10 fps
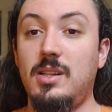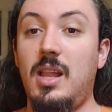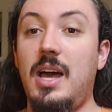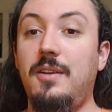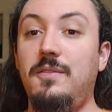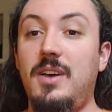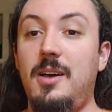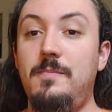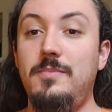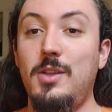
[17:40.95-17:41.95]
A lot of
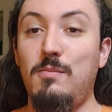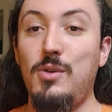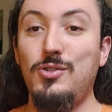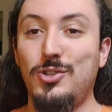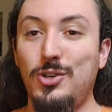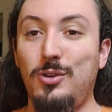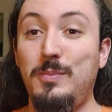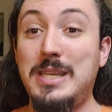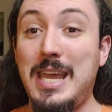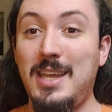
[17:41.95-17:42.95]
um, emotional
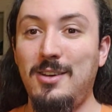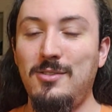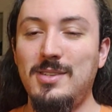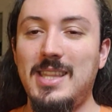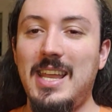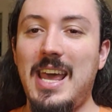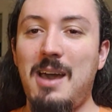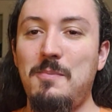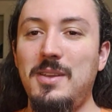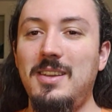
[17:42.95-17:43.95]
potatoes that
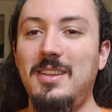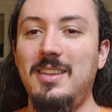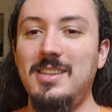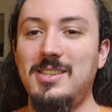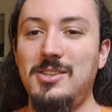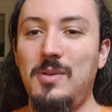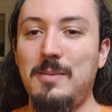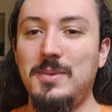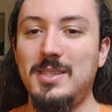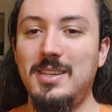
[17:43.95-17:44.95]
happened in these two
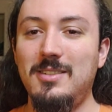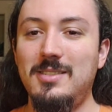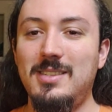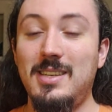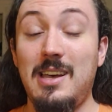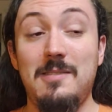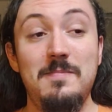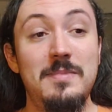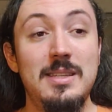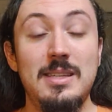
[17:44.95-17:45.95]
episodes. So